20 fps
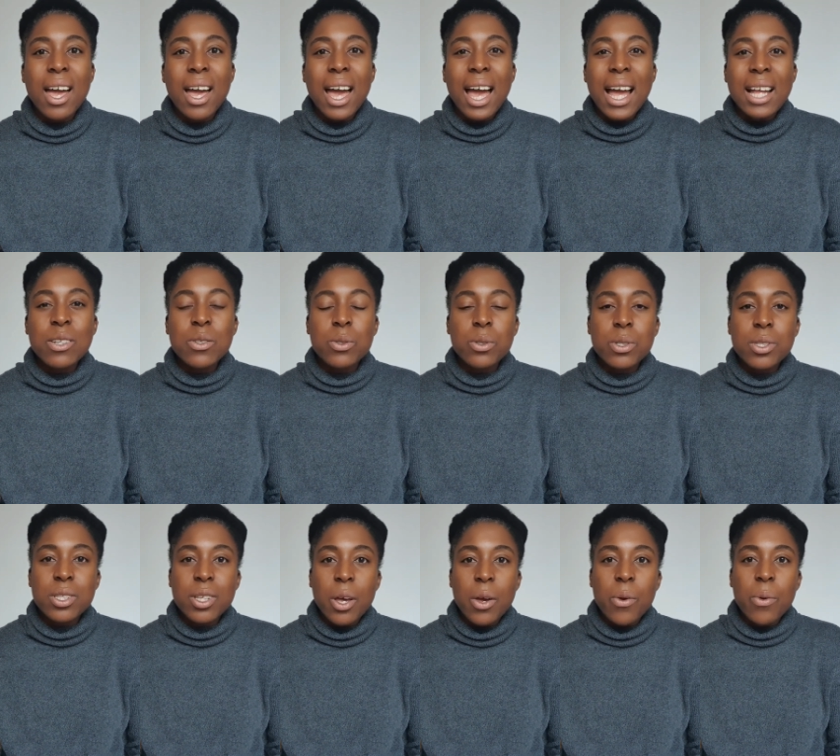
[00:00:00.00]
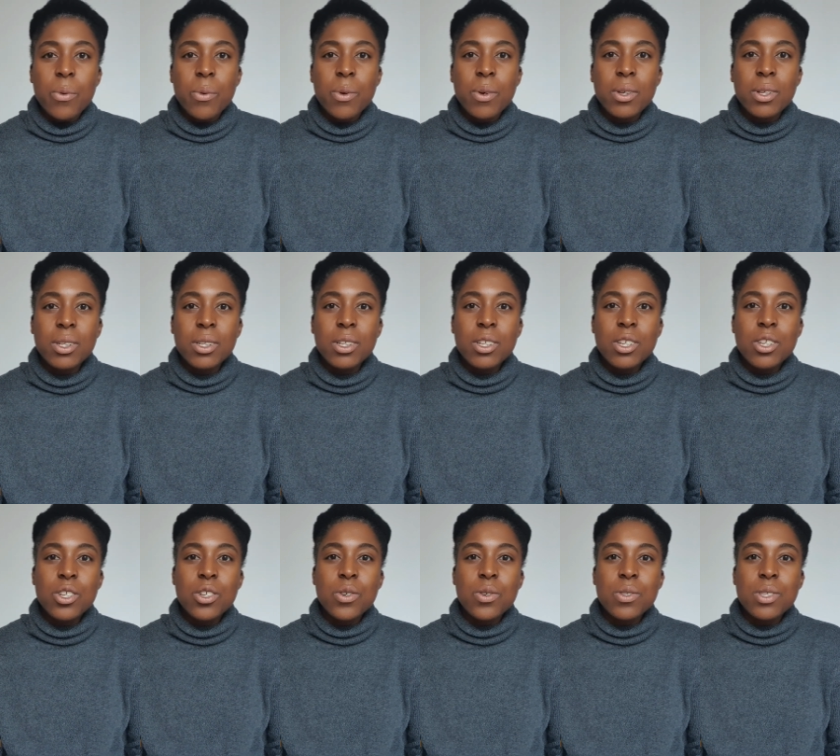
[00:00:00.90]
And also,
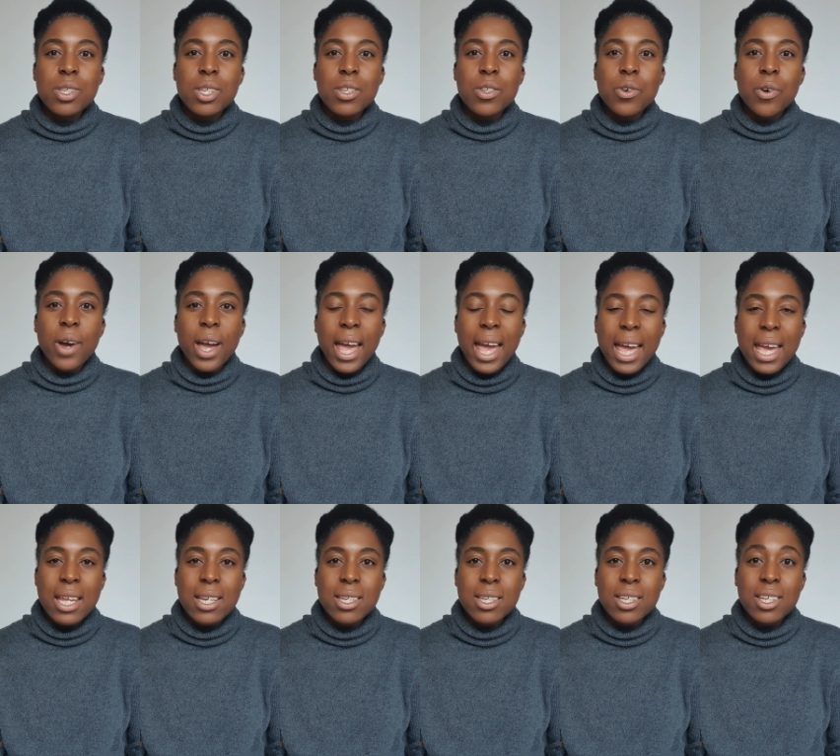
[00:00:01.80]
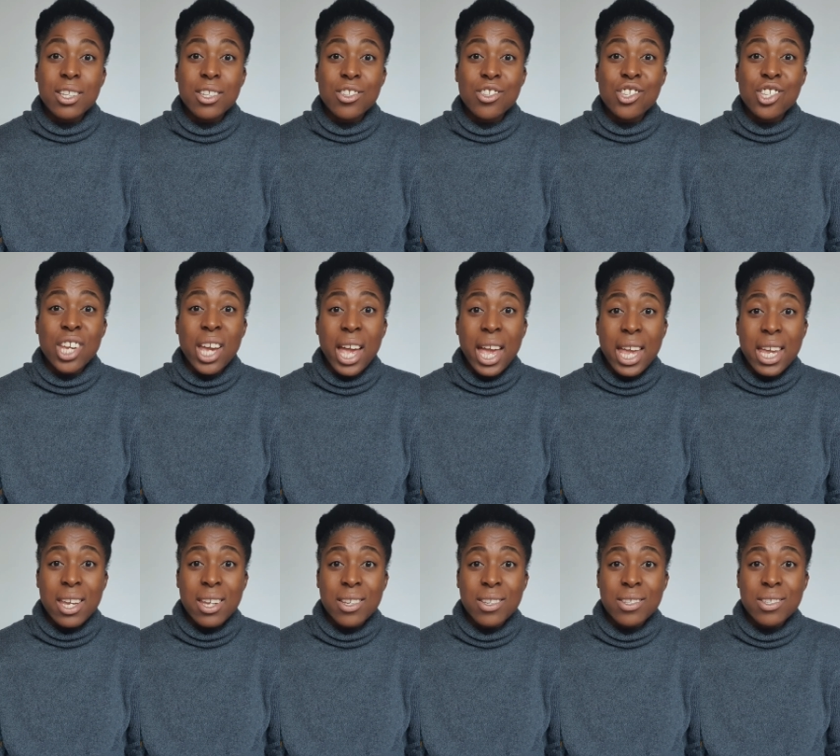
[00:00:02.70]
using your head can
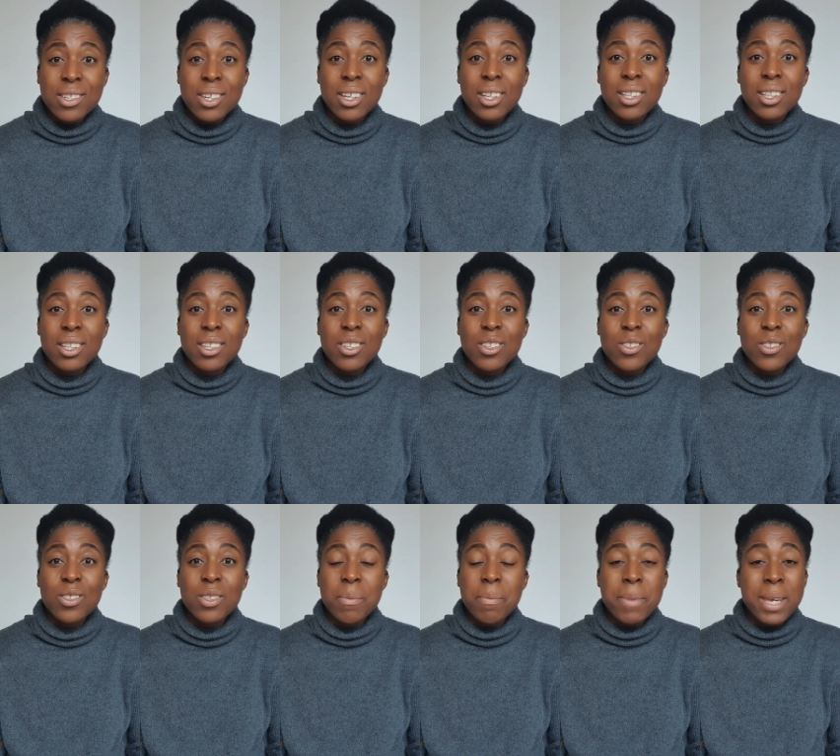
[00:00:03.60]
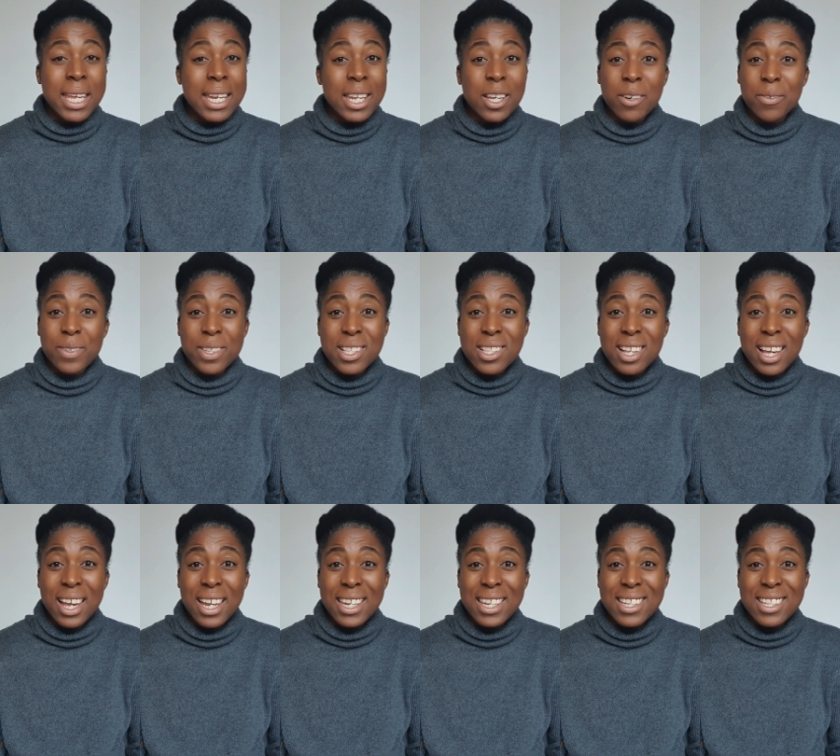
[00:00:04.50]
change the meaning of the
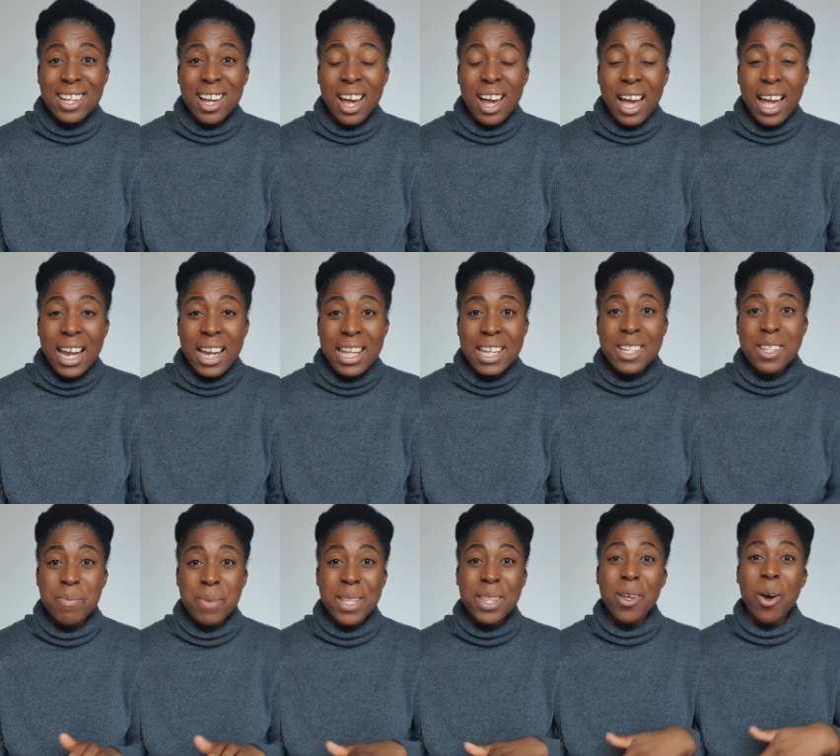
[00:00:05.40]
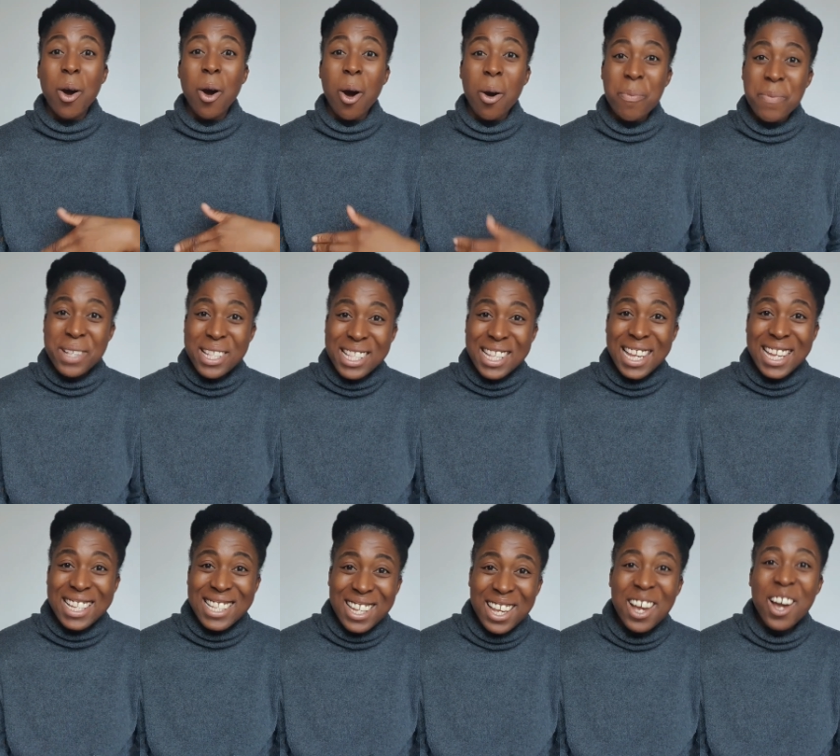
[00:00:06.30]
sign entirely to be the
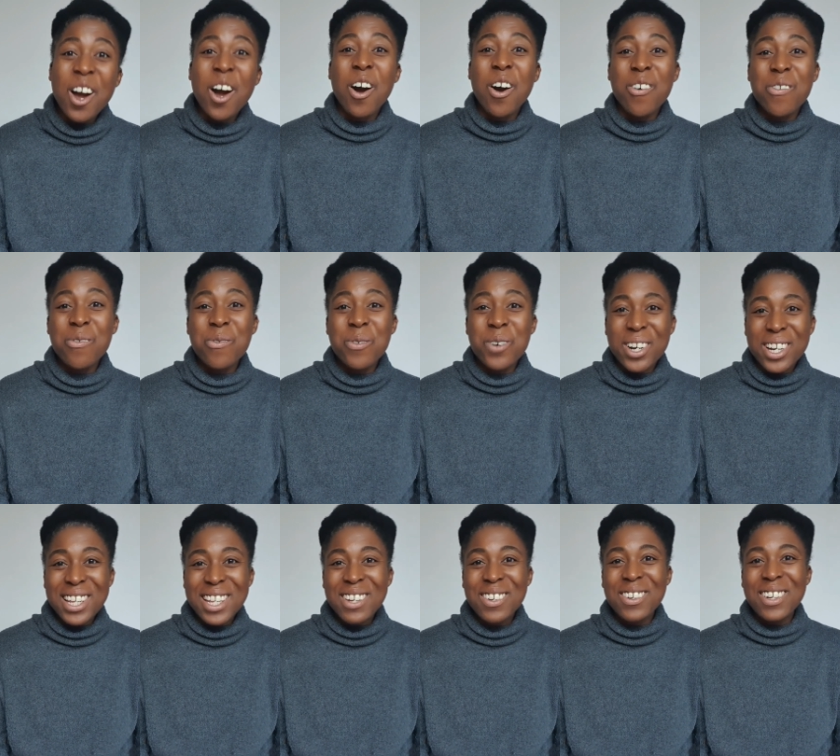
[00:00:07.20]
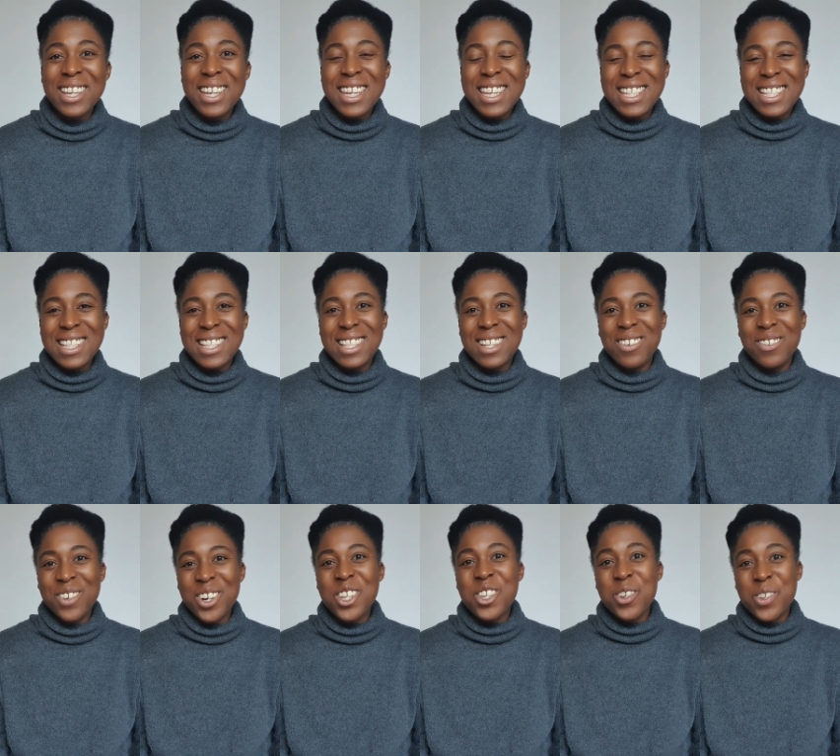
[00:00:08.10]
opposite of what
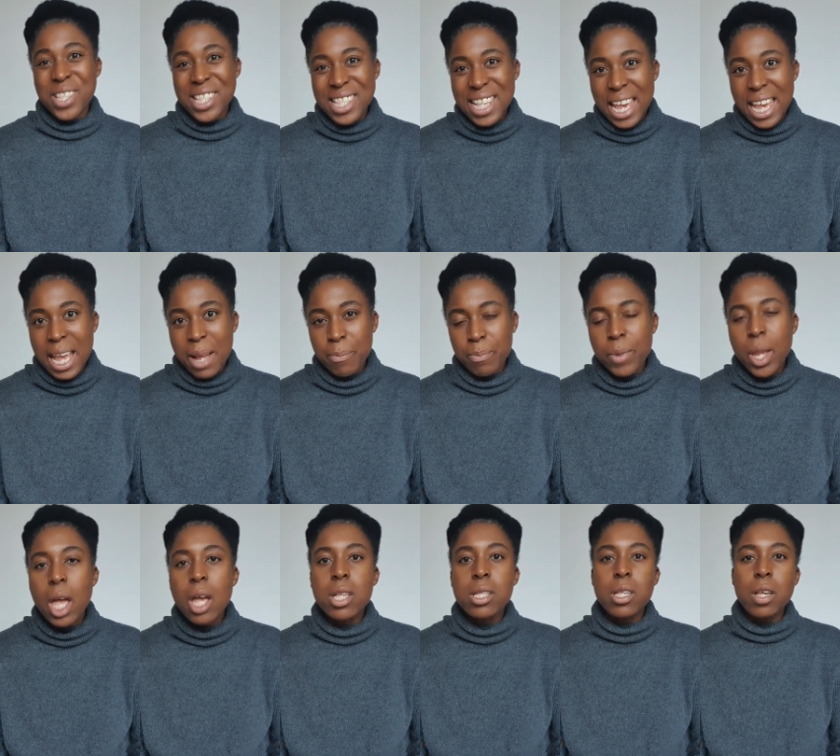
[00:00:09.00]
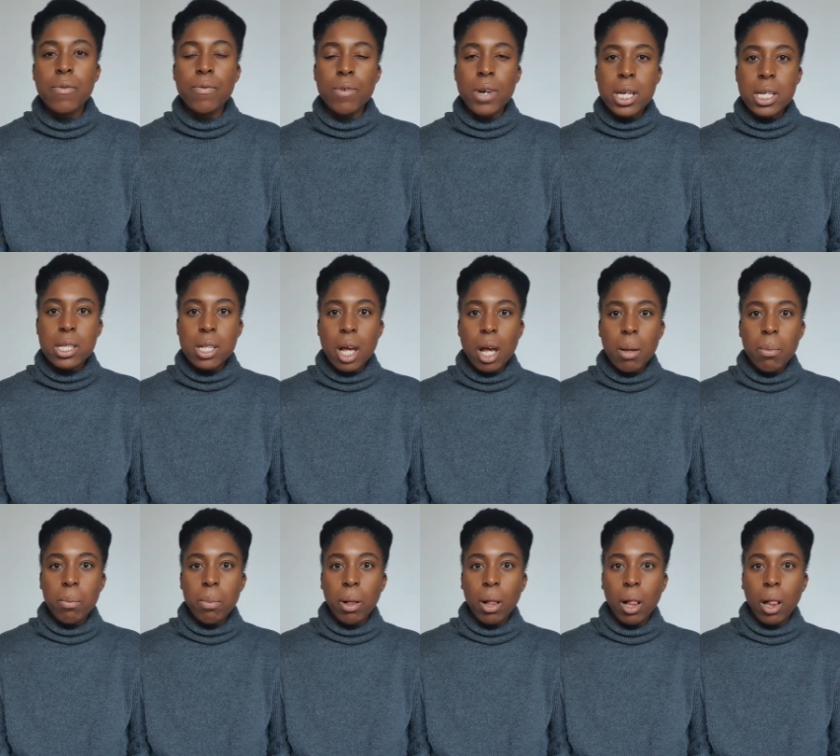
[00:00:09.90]
you're saying. So for
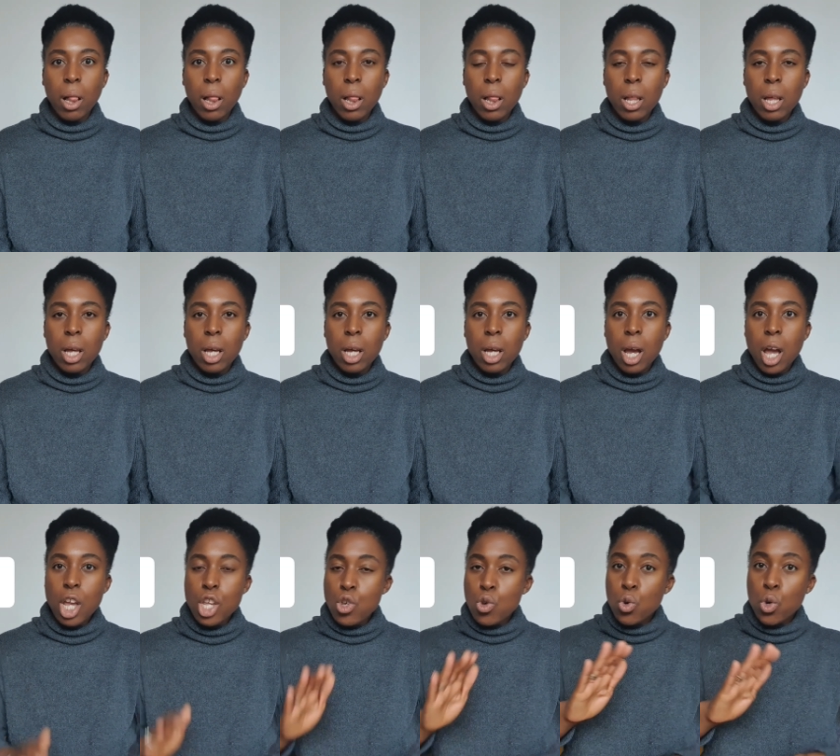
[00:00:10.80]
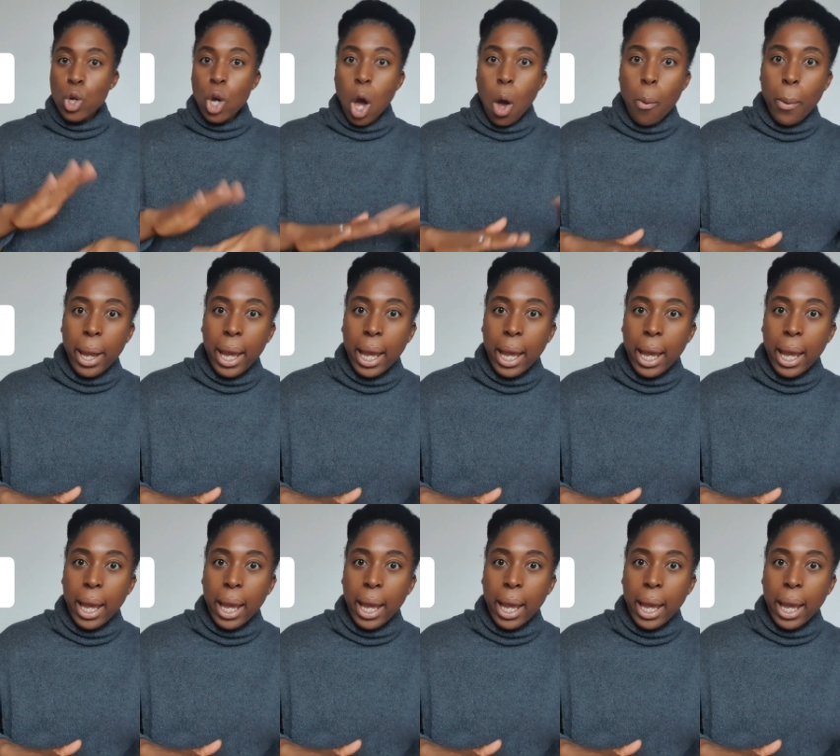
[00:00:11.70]
example, you go,